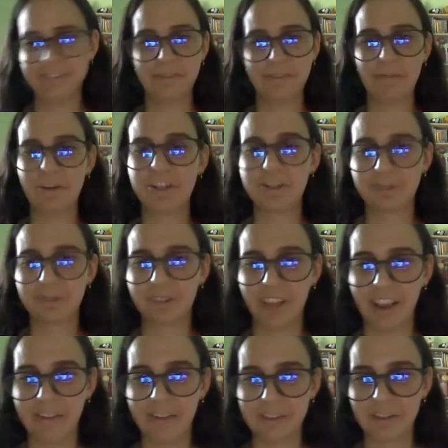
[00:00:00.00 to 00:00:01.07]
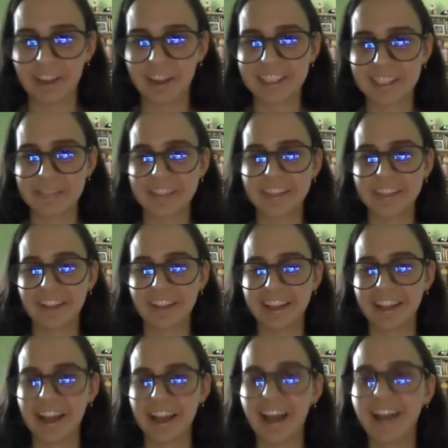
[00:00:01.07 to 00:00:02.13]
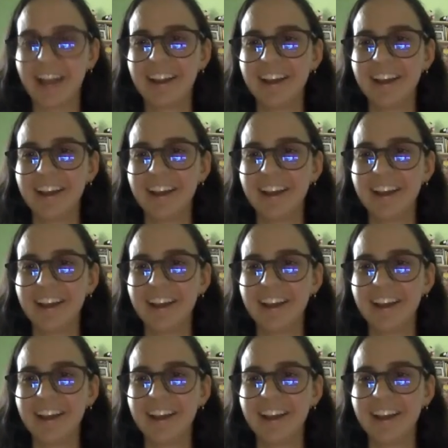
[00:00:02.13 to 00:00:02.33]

wonderful gift, right? Something like that.